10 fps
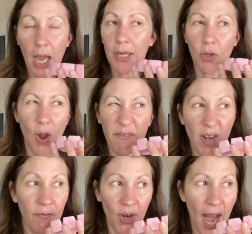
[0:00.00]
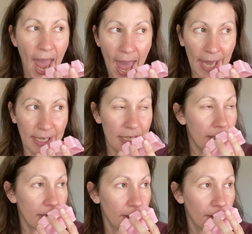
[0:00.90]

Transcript: I know I've never had it,